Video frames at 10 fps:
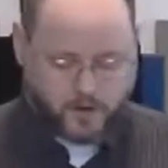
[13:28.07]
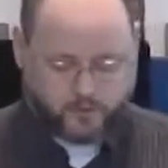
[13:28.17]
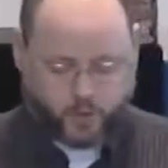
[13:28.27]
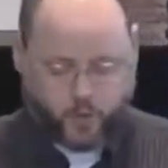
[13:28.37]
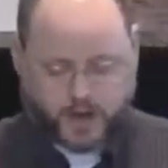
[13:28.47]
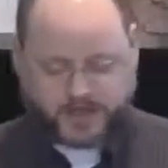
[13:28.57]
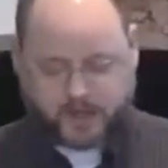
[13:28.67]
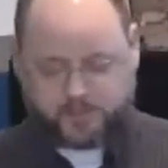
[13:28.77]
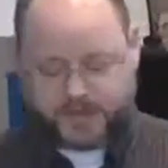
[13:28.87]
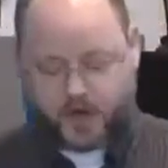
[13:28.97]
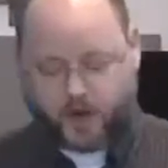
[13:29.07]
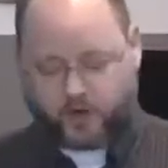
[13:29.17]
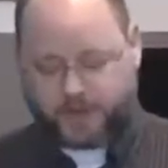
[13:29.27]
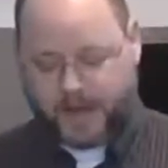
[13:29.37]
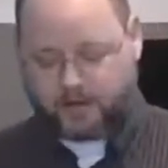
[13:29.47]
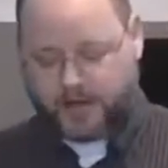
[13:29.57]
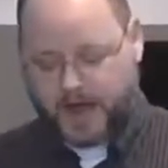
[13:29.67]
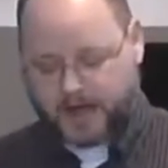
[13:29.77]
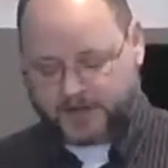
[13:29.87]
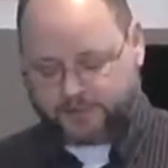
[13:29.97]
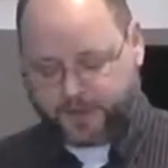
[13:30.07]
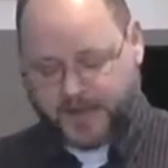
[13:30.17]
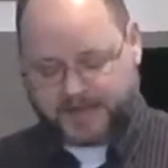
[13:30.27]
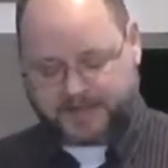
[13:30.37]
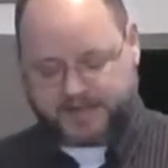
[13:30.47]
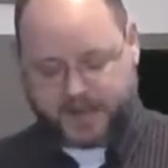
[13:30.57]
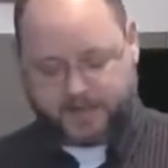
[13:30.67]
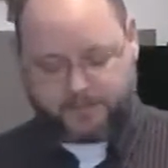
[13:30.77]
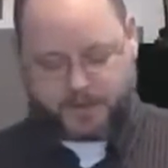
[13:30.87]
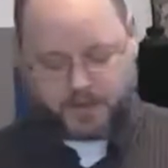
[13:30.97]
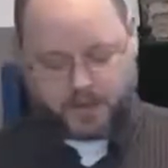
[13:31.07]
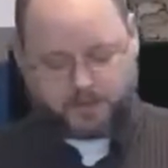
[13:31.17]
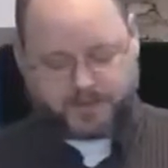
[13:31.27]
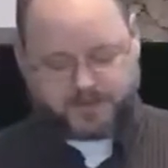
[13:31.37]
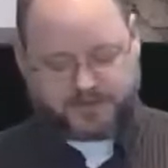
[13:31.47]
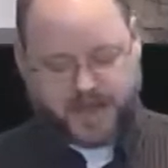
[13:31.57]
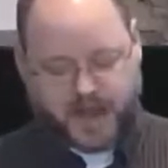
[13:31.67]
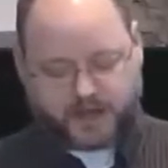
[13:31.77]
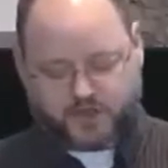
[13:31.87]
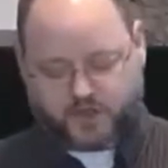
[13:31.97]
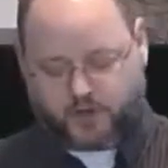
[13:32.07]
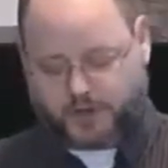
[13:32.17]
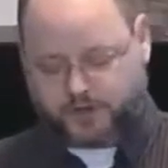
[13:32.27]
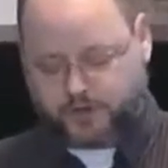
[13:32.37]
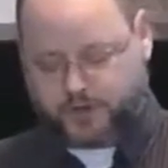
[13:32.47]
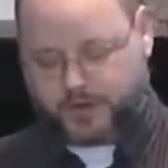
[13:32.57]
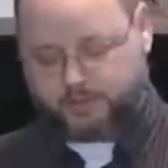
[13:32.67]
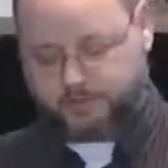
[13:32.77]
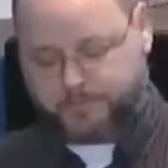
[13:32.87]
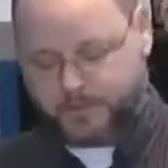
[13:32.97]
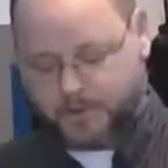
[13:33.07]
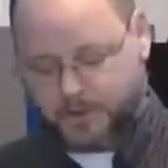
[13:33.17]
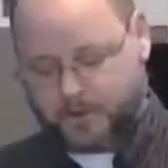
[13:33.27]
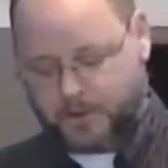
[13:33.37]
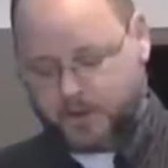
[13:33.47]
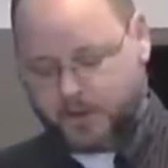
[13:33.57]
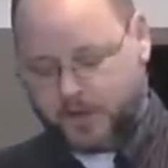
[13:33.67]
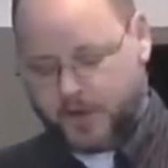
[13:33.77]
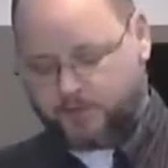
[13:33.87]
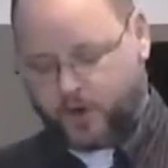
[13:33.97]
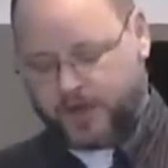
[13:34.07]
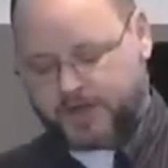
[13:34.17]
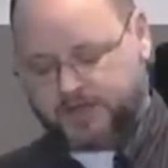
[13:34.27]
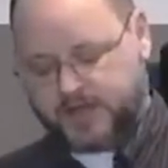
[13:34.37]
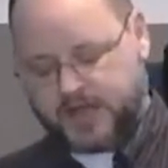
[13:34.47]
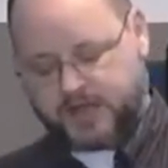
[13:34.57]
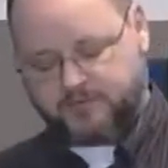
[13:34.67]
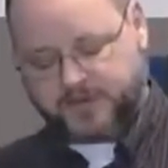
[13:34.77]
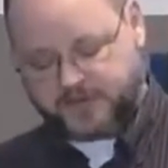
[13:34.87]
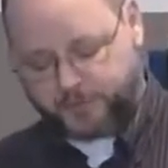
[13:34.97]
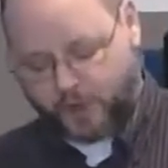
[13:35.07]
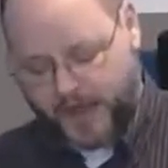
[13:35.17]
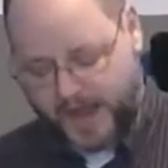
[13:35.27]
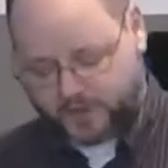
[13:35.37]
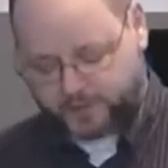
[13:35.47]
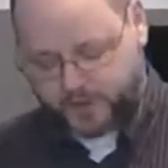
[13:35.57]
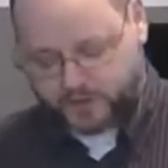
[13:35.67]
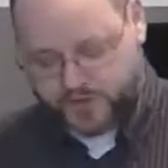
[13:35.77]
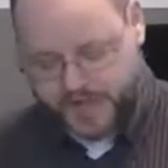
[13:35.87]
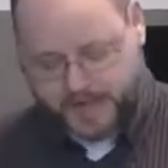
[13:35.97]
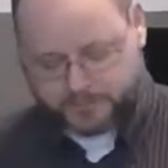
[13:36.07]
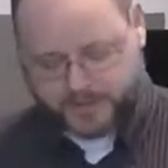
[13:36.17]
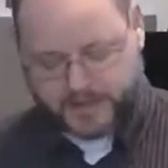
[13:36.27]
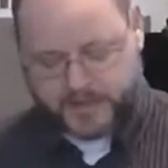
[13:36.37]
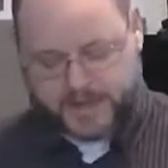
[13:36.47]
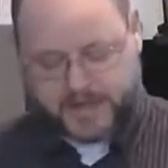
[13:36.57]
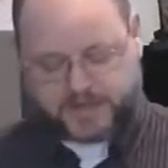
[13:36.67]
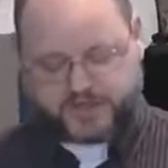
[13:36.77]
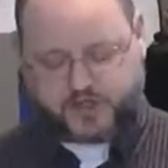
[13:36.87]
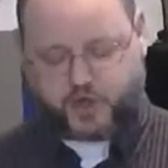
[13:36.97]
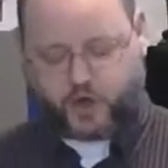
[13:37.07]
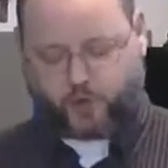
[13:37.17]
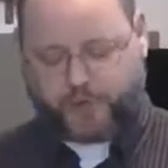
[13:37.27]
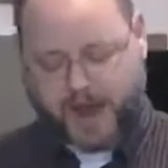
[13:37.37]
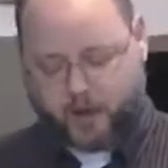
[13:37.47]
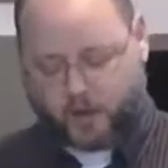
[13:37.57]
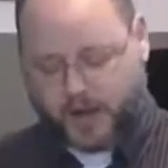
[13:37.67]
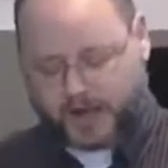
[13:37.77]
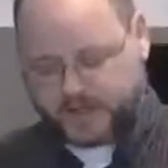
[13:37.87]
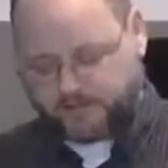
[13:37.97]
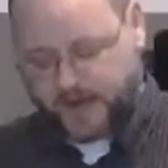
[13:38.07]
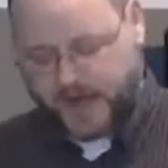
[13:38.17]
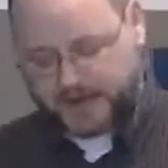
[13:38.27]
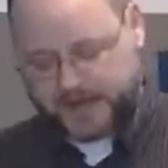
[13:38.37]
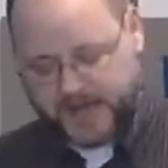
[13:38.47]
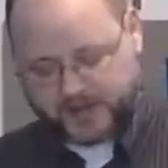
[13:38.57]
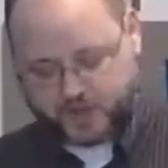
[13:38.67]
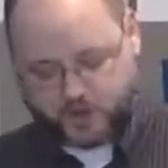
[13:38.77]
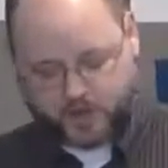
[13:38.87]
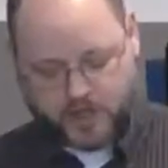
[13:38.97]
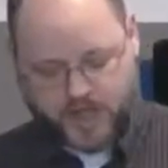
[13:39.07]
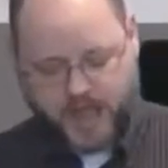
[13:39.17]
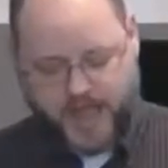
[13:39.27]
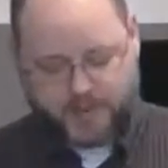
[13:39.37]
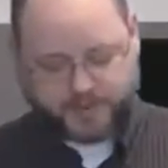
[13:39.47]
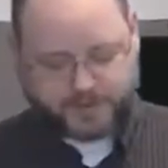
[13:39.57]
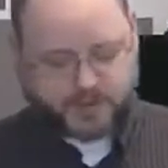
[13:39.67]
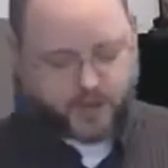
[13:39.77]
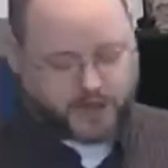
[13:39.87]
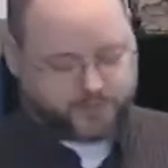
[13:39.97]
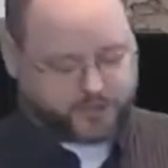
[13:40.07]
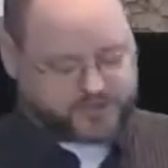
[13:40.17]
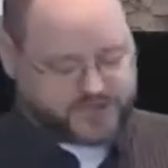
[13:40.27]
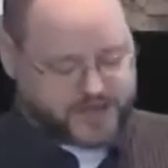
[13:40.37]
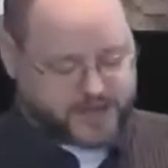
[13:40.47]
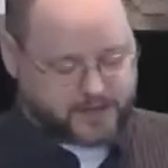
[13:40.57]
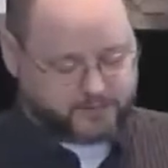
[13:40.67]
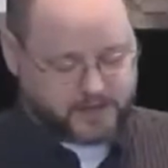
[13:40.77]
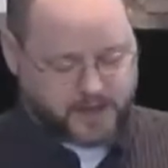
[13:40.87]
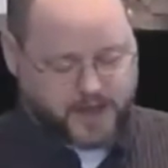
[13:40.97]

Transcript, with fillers: For what can be known about God is plain to them because God has shown it to them. For his invisible attributes, namely his eternal power and divine nature, have been clearly perceived